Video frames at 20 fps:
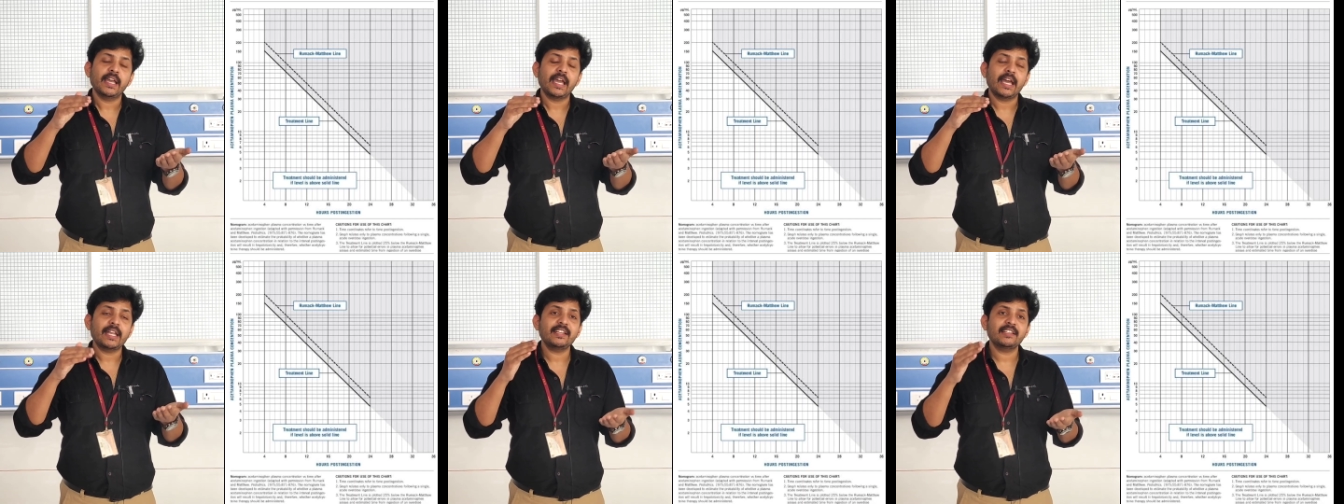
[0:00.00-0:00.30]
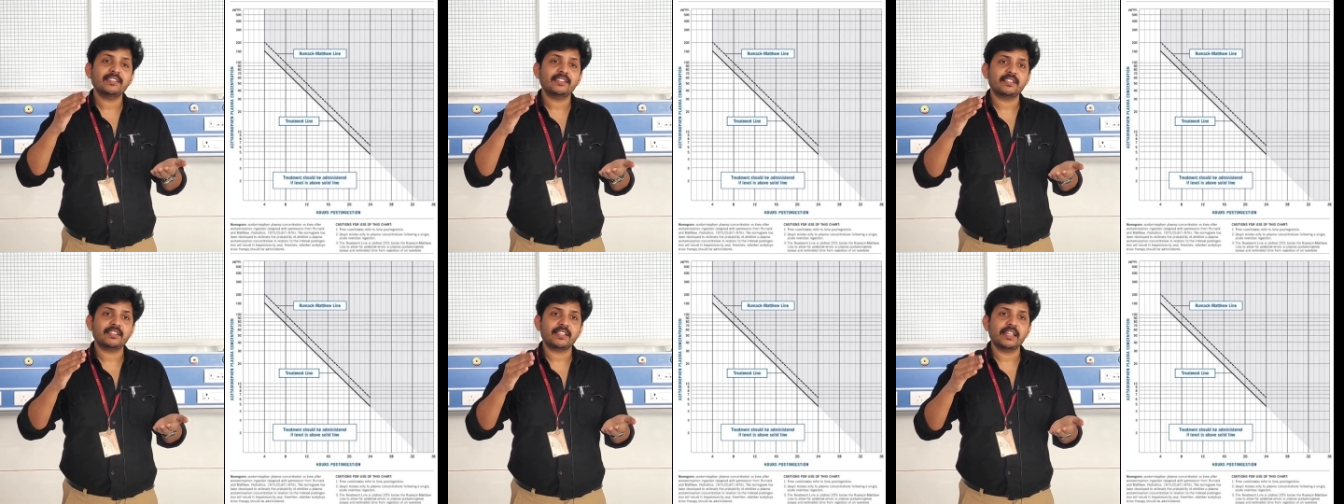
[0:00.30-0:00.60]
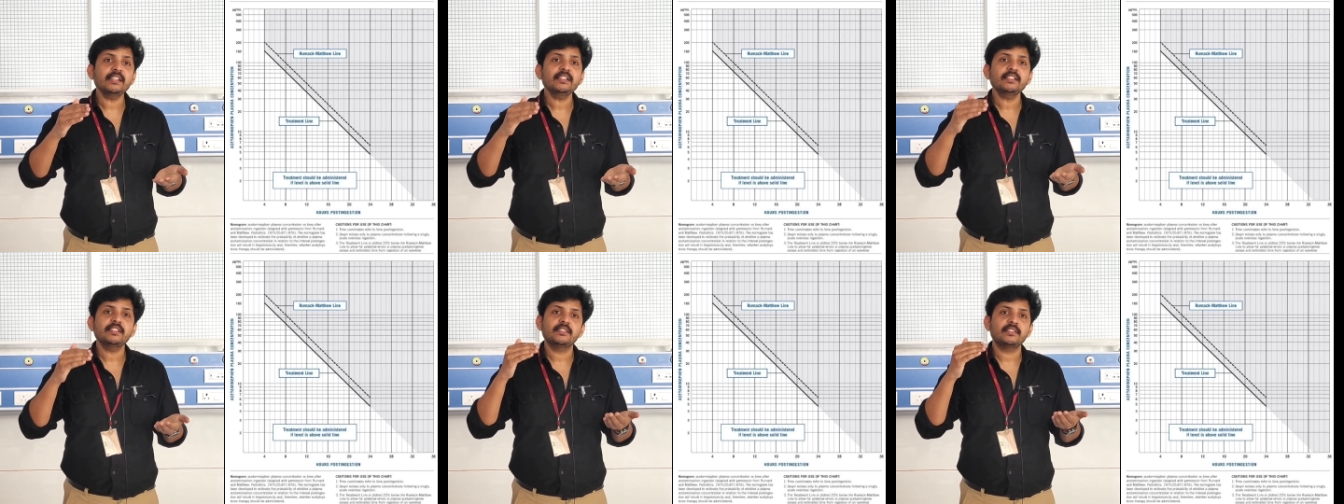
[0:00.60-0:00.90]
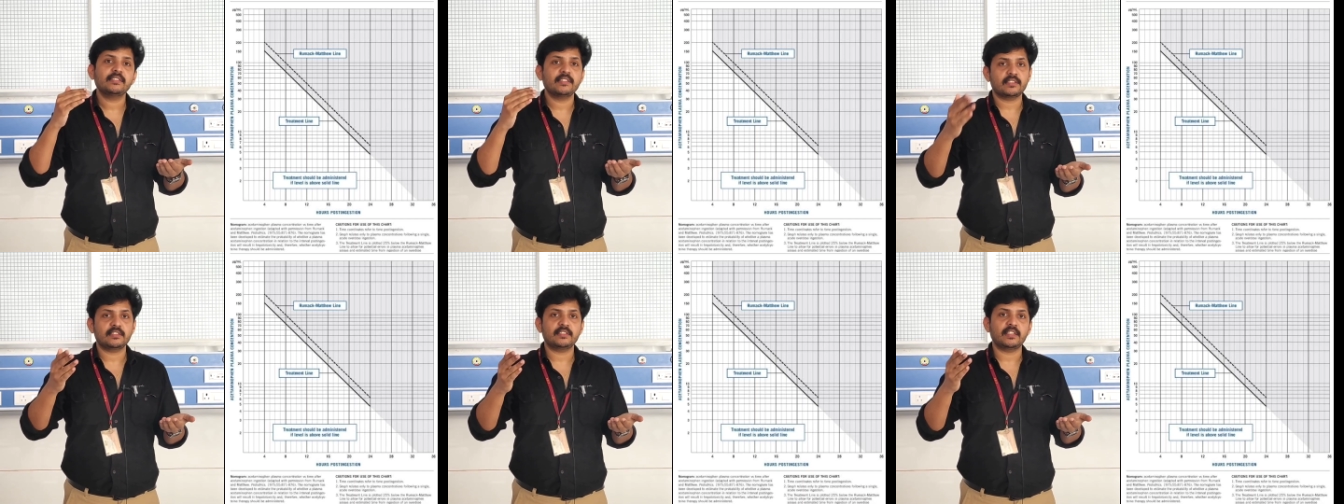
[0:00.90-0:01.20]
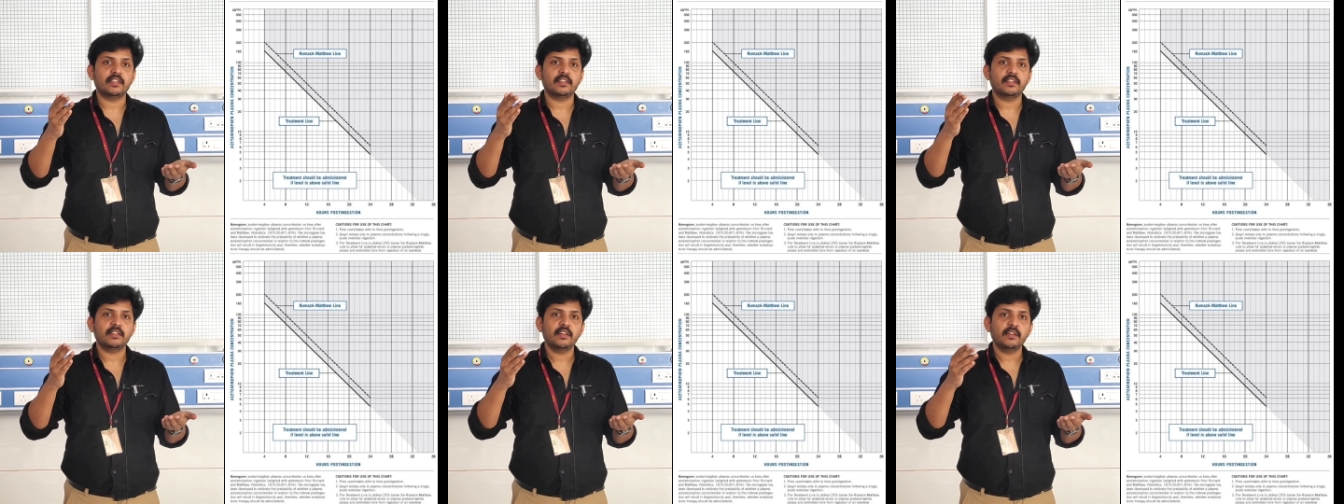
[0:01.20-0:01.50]
N-acetyl
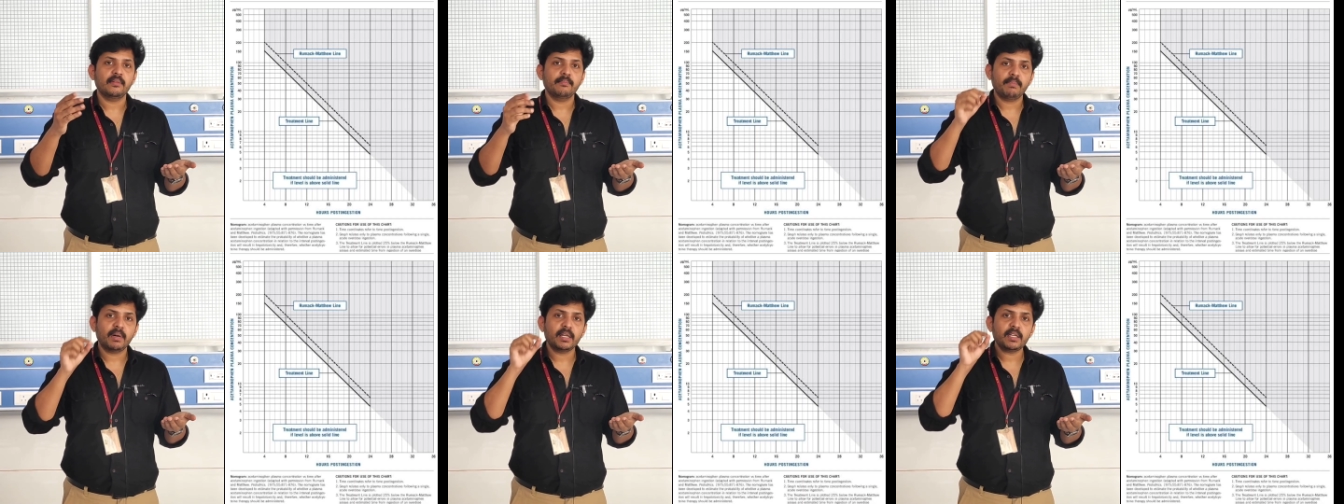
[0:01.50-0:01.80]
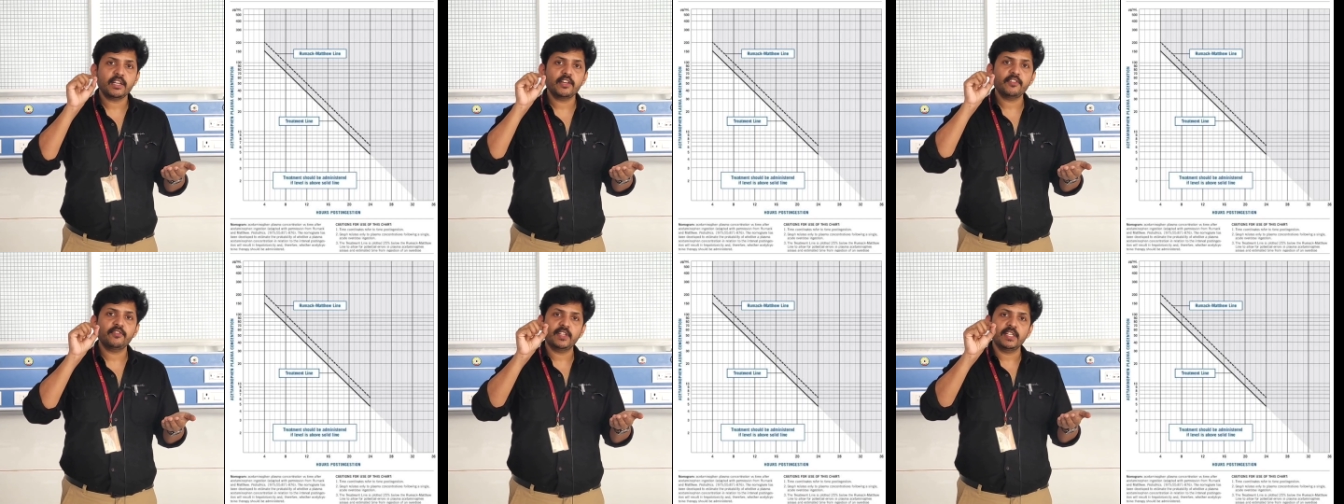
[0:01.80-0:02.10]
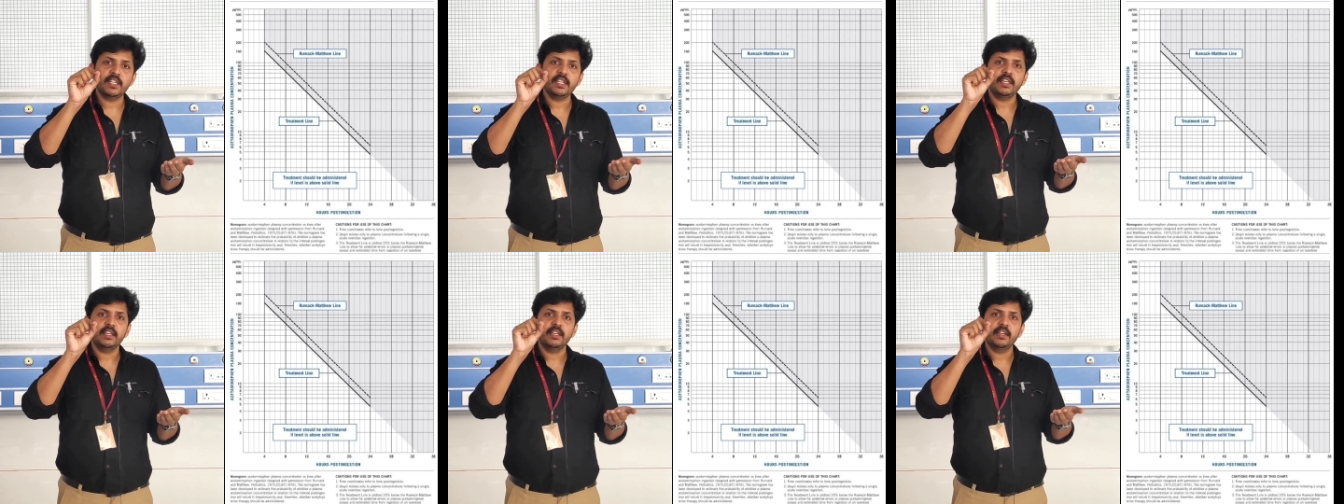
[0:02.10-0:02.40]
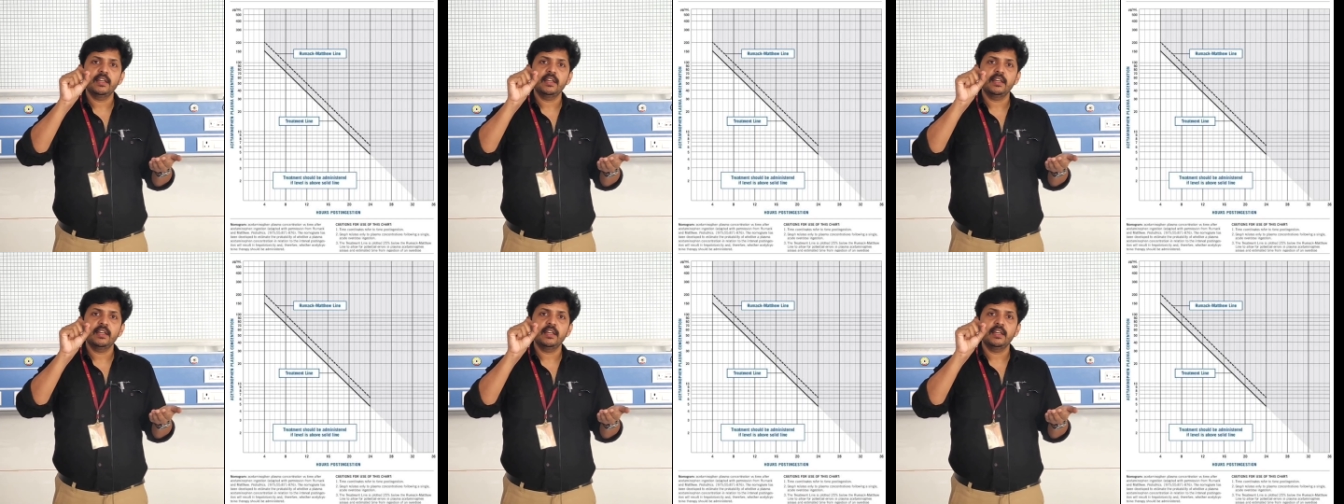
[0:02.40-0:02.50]
cysteine. But if the